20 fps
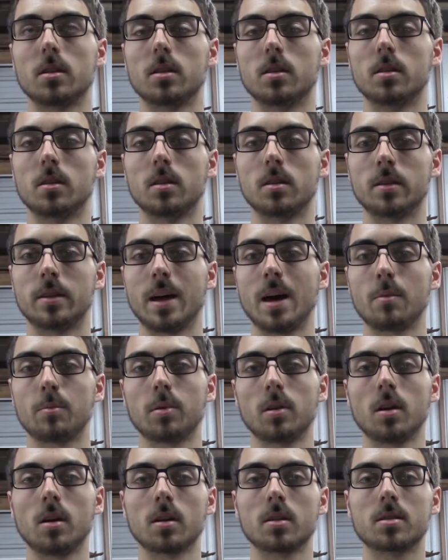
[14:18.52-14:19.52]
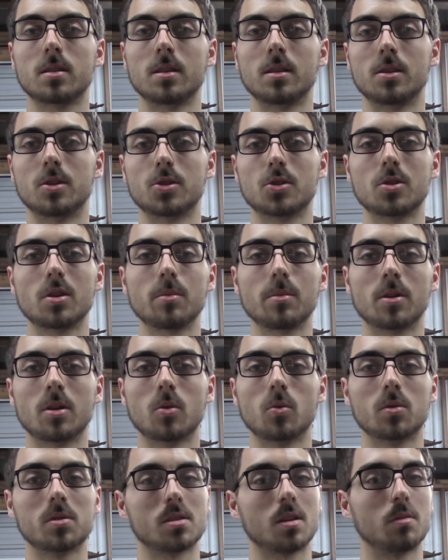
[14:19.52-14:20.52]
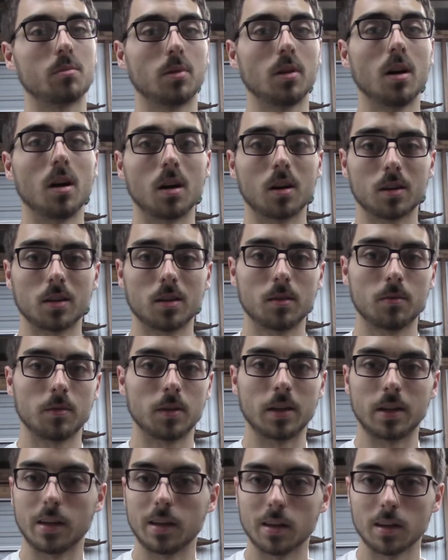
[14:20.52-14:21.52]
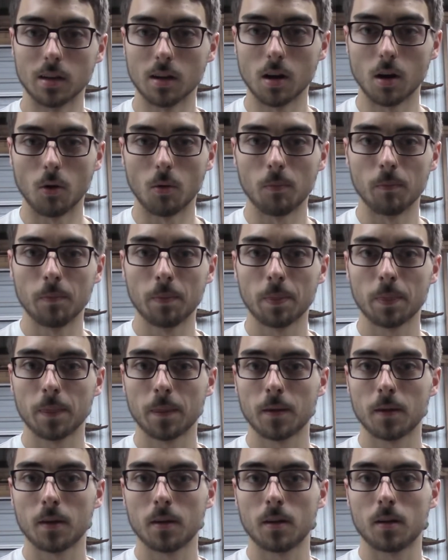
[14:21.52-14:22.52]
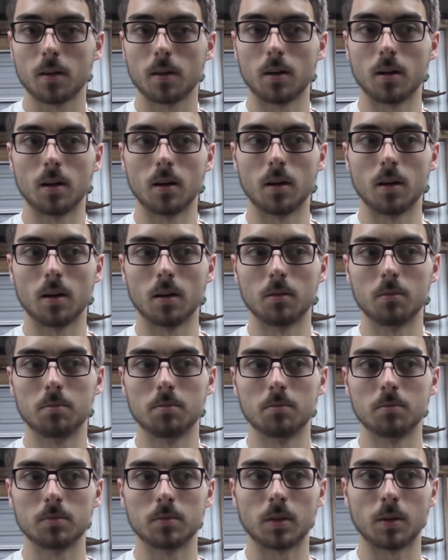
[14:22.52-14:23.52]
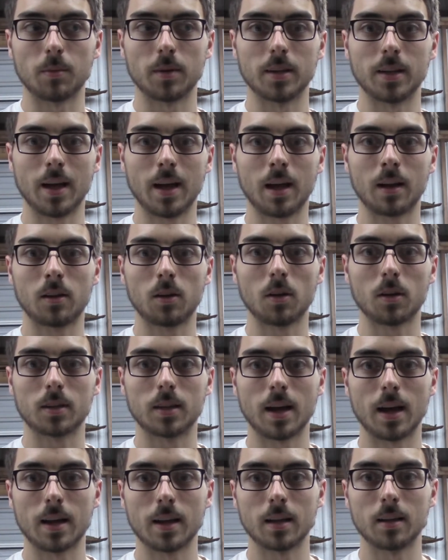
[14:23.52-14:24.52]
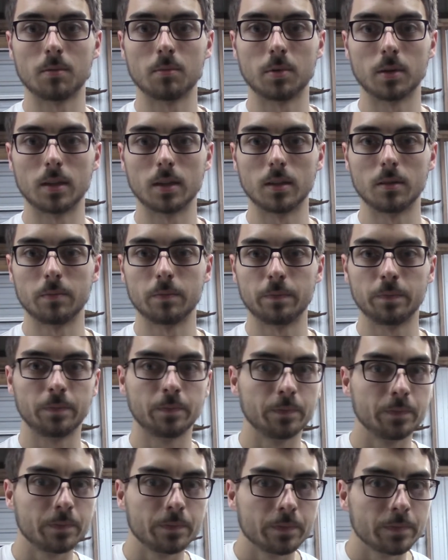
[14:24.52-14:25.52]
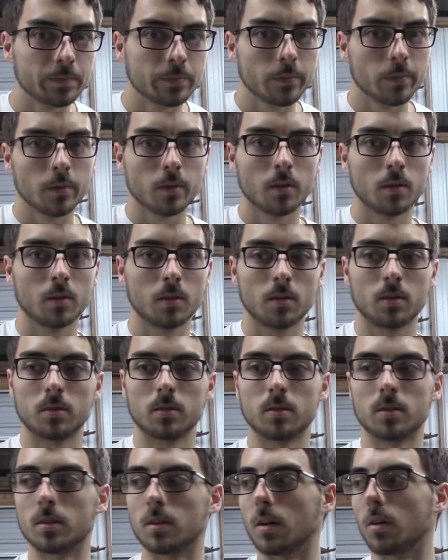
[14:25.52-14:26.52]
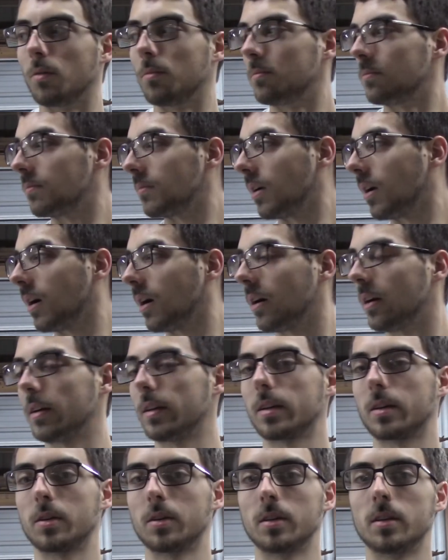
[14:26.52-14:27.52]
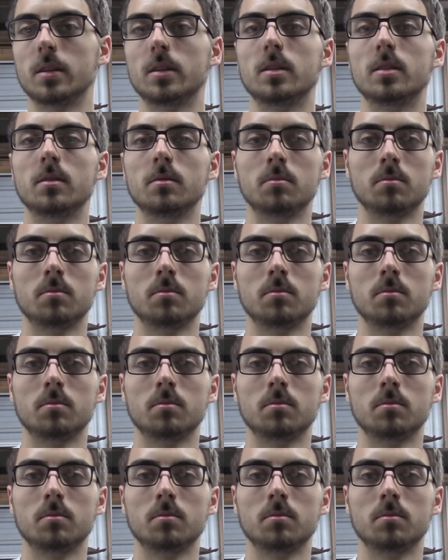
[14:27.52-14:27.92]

That plug to the distributor was unplugged, and he didn't know. Now my dad looked at it, but you know, it could,